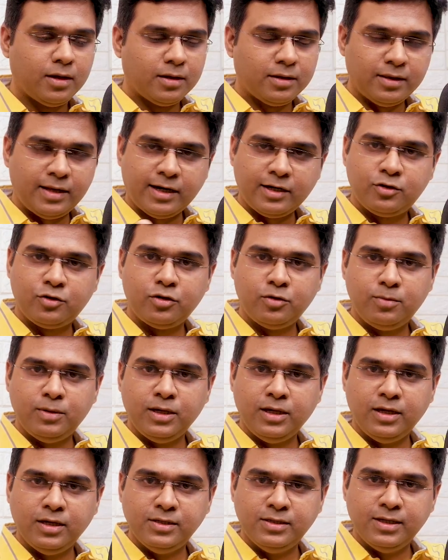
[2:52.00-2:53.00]
That should
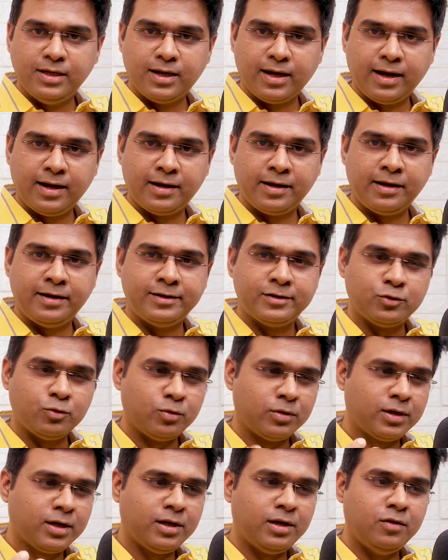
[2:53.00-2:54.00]
be easy, right? It's
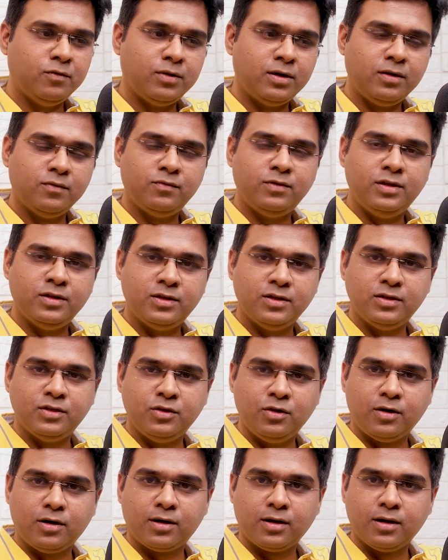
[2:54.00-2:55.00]
okay even if this is
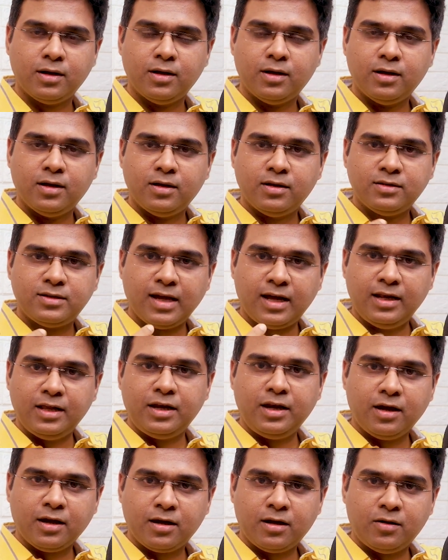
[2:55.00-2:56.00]
your
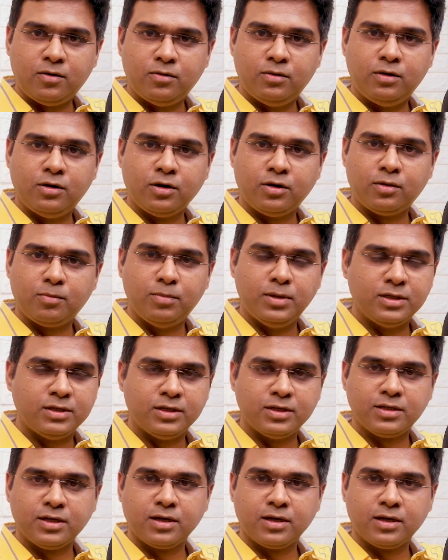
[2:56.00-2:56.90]
salary account or business